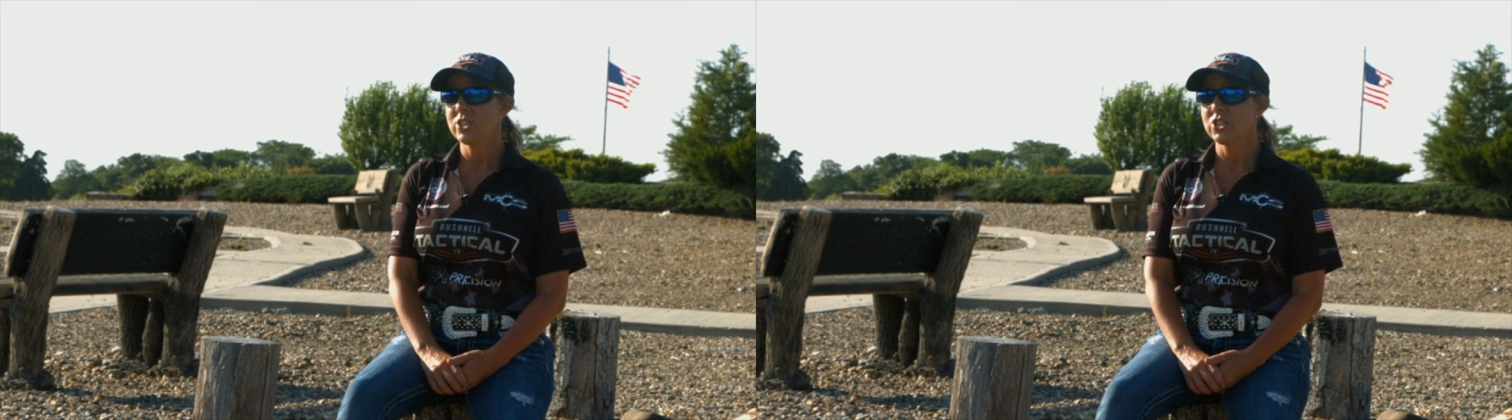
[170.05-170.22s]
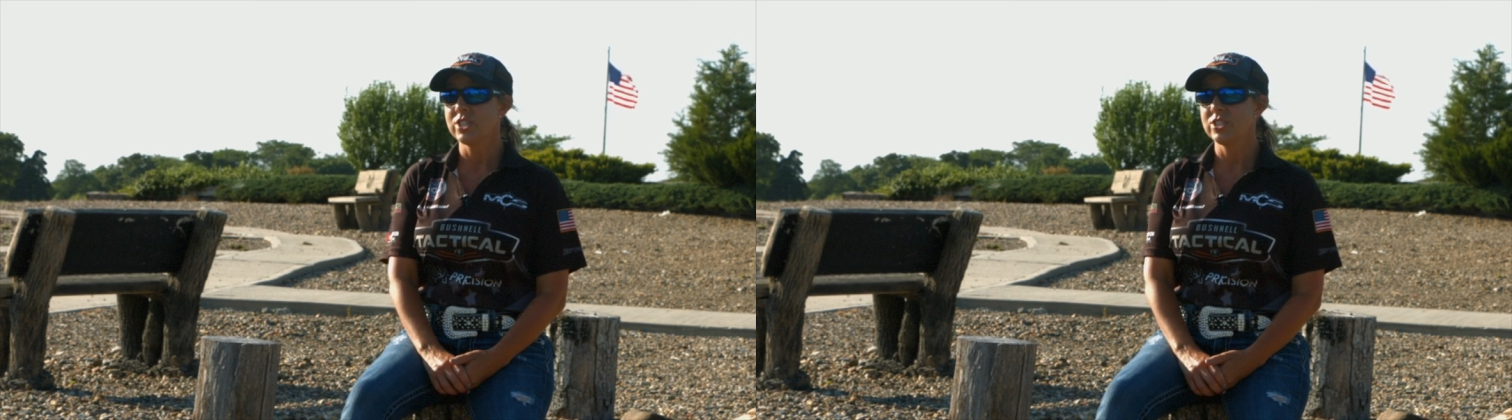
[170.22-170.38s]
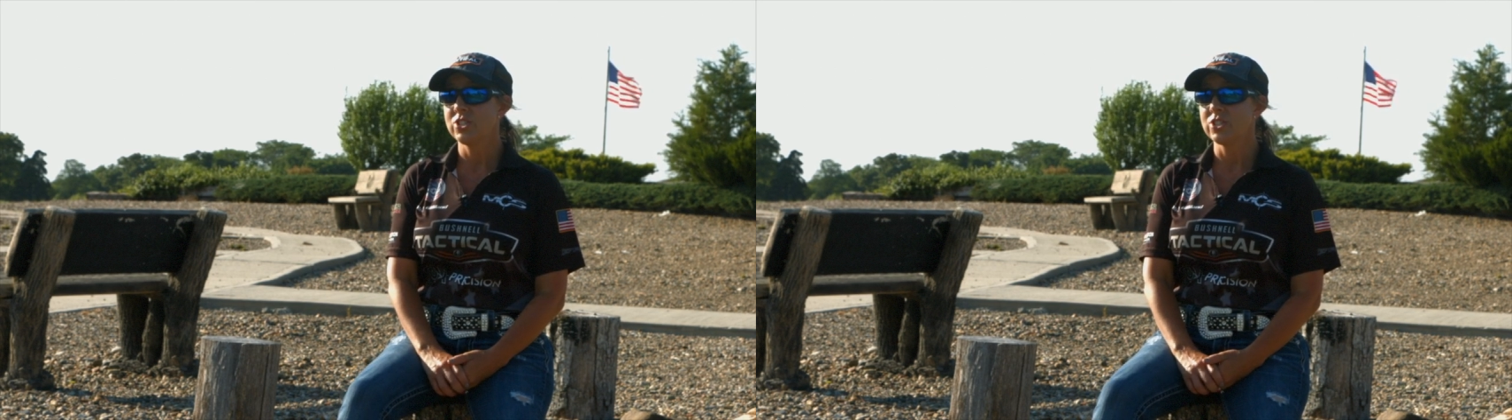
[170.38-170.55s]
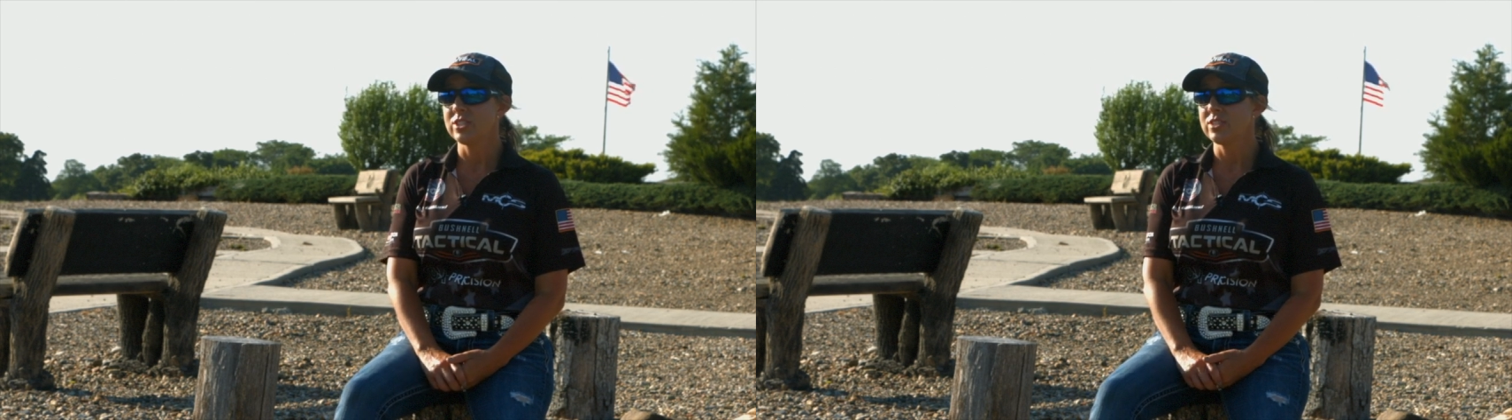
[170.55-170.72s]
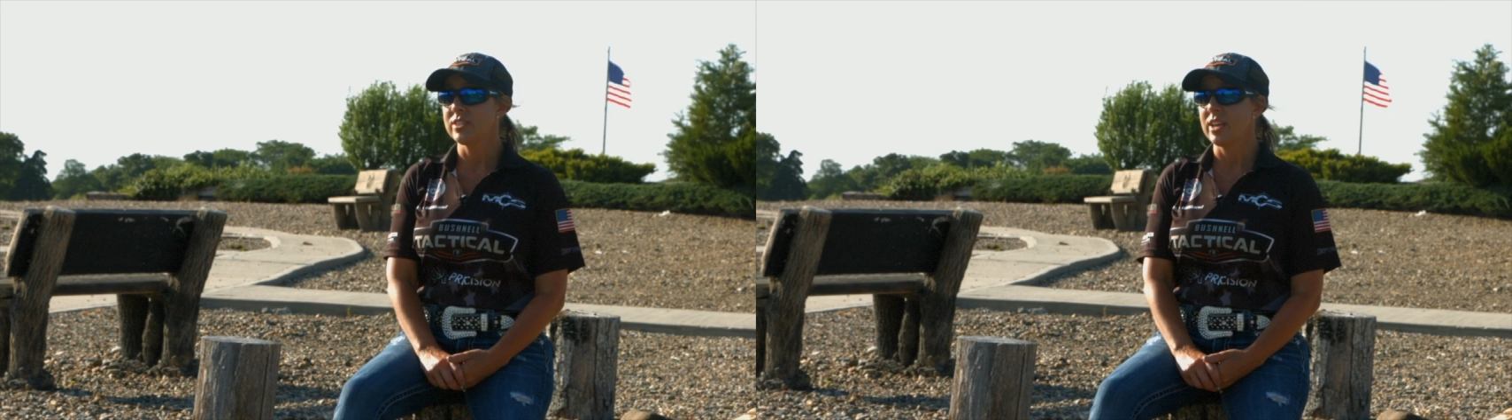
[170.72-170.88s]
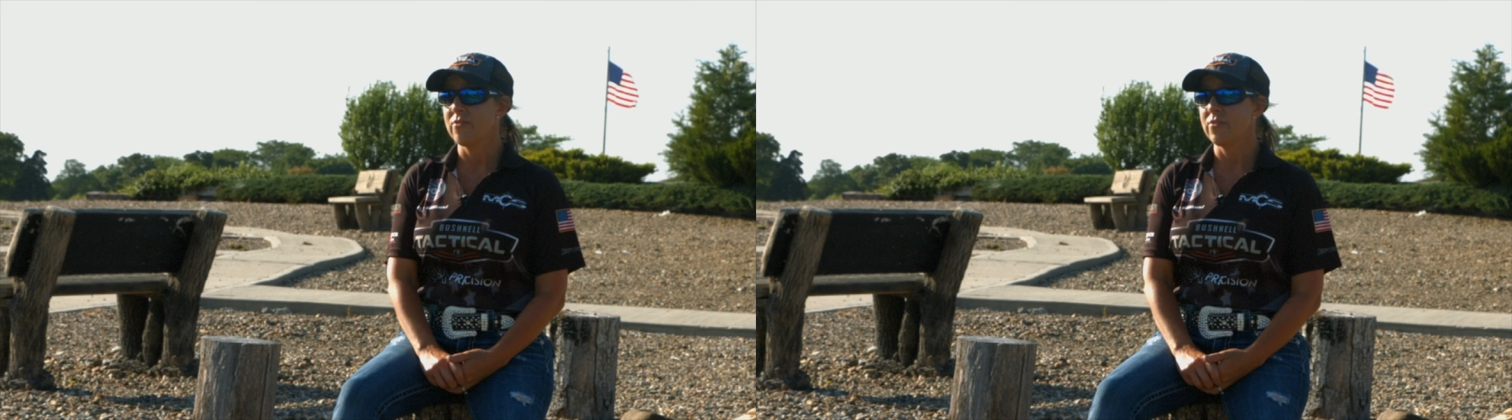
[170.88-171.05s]
She's
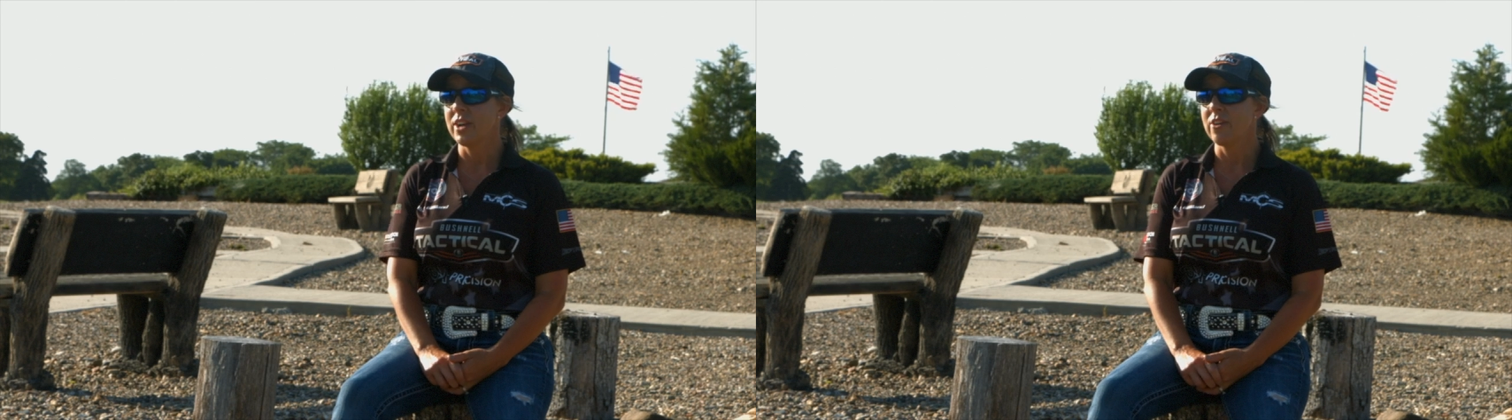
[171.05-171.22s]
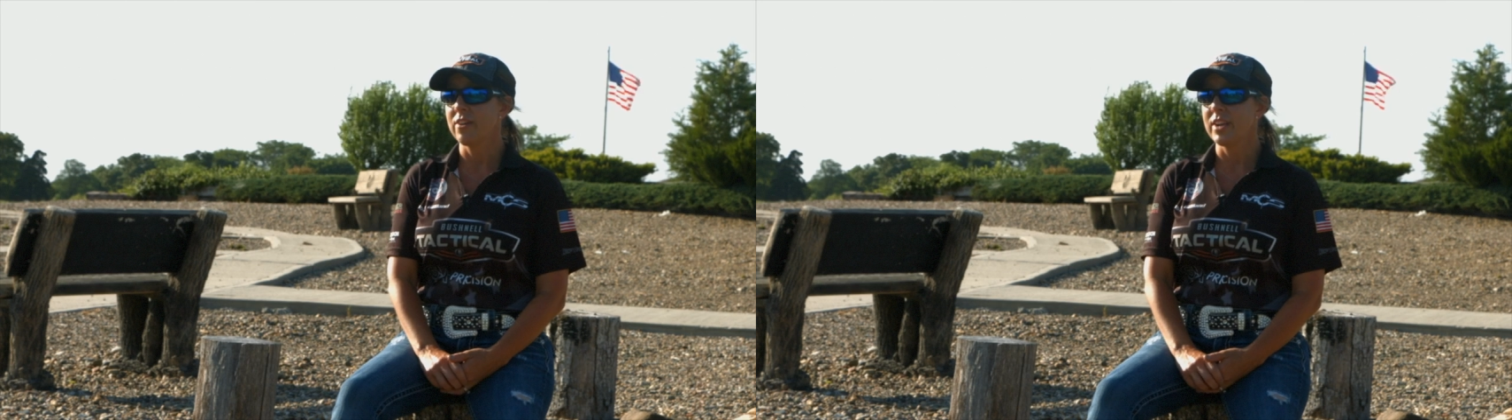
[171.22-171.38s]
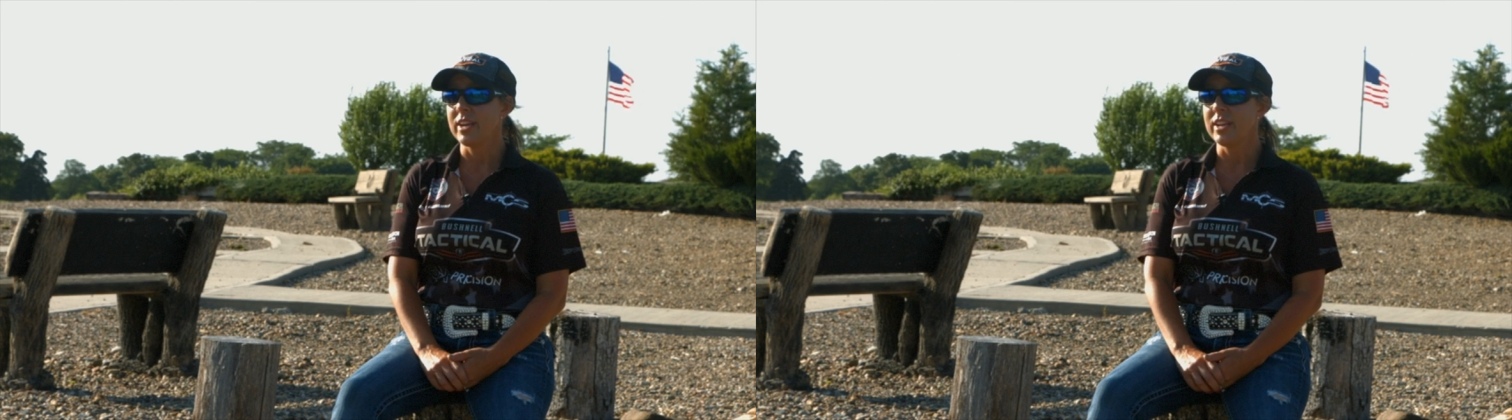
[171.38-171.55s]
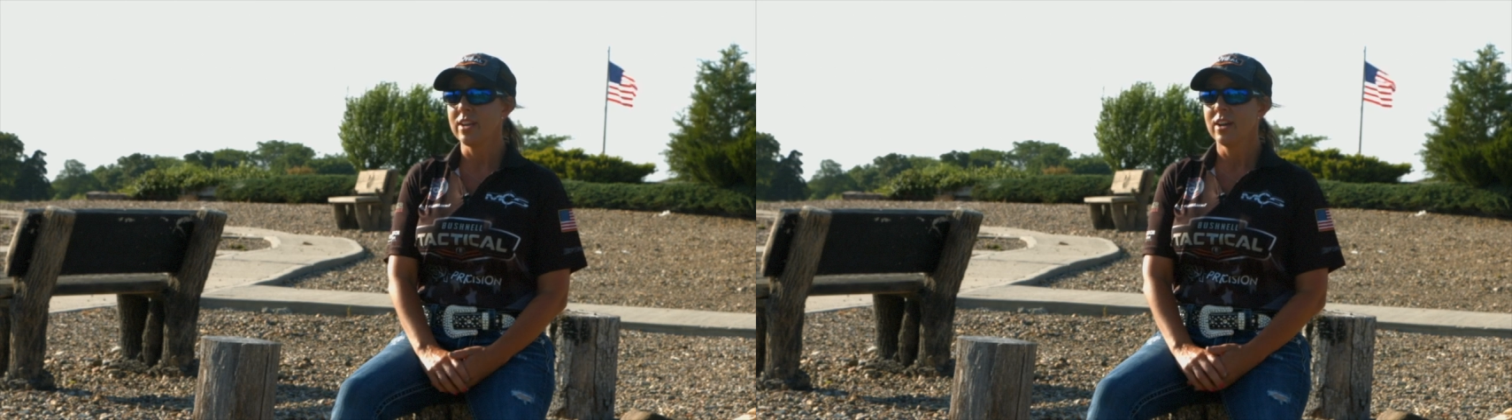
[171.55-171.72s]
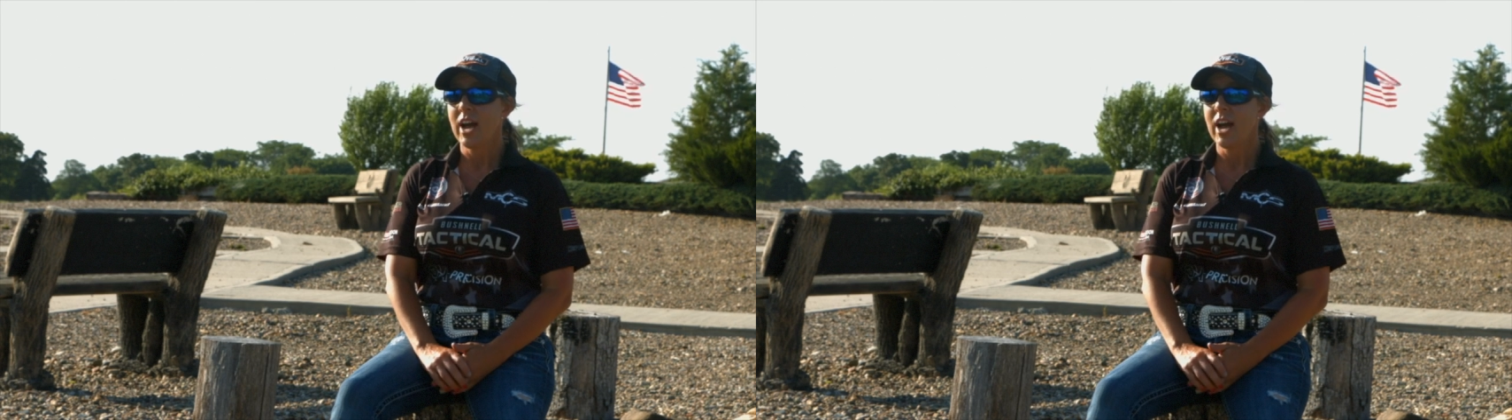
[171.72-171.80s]
just I